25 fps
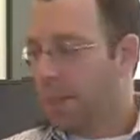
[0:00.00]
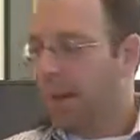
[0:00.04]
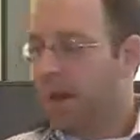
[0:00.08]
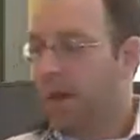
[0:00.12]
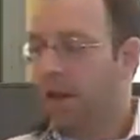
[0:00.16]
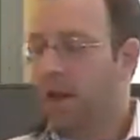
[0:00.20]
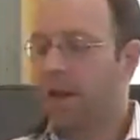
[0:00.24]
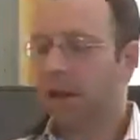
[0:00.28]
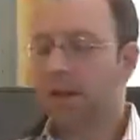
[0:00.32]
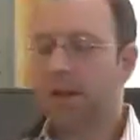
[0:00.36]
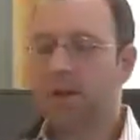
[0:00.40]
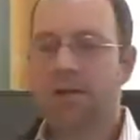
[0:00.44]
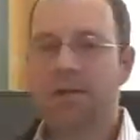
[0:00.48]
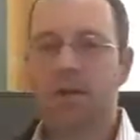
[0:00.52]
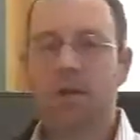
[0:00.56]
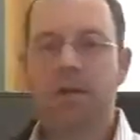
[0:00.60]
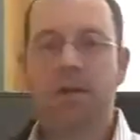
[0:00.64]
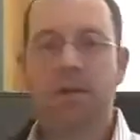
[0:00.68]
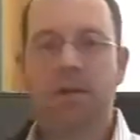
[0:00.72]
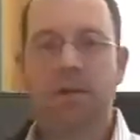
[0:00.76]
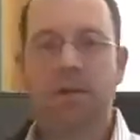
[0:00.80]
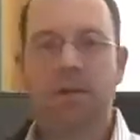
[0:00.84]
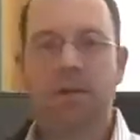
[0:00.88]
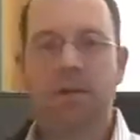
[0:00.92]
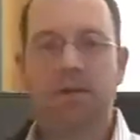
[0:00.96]
And all I can
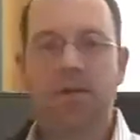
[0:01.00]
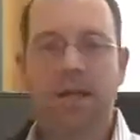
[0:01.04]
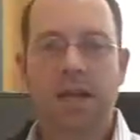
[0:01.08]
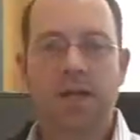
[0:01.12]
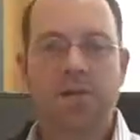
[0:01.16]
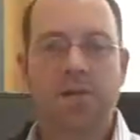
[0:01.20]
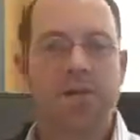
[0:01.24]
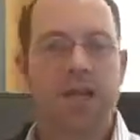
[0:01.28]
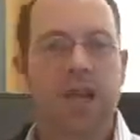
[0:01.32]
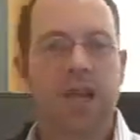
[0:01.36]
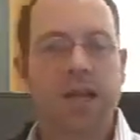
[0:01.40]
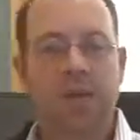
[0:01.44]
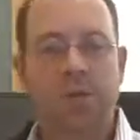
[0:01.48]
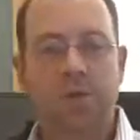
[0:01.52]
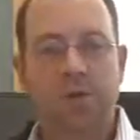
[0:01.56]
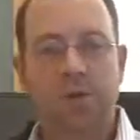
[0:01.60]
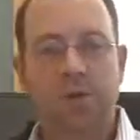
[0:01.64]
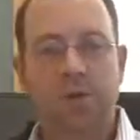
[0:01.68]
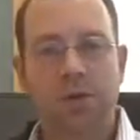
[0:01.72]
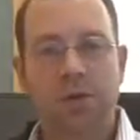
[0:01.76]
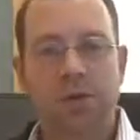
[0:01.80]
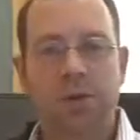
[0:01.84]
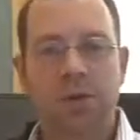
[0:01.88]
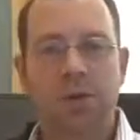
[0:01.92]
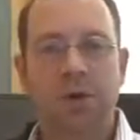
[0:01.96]
tell you is, as an
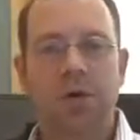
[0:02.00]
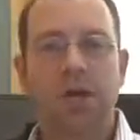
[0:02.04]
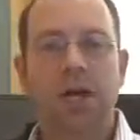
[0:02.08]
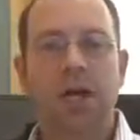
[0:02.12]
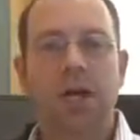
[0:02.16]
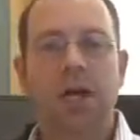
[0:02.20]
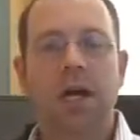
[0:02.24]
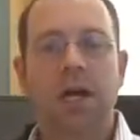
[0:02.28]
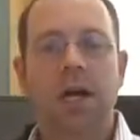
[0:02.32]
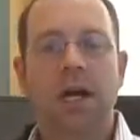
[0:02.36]
entrepreneur,